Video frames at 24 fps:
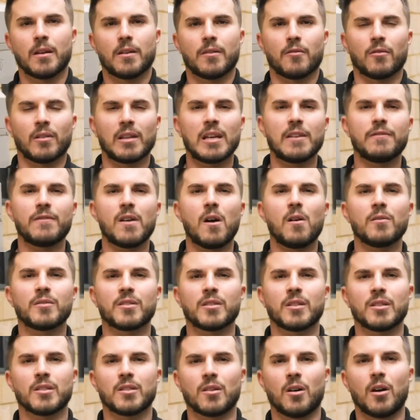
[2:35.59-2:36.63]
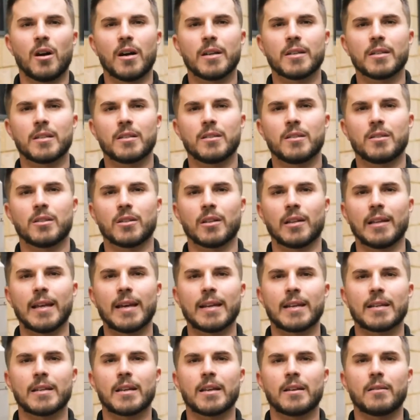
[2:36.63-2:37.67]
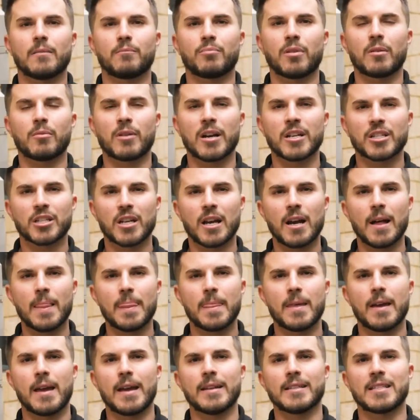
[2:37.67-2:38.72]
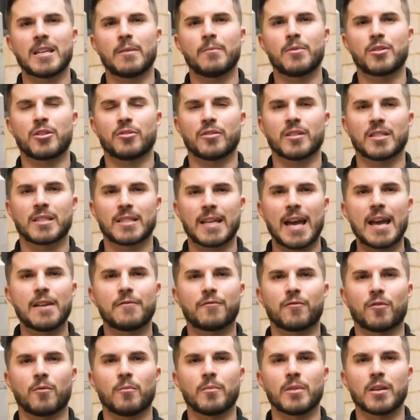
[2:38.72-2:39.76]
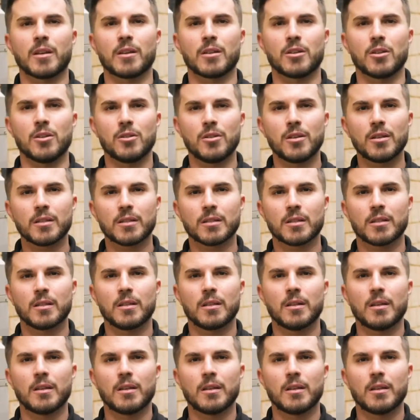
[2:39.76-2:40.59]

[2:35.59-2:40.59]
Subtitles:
The relief valves are designed to let pressure and temperature escape from the unit.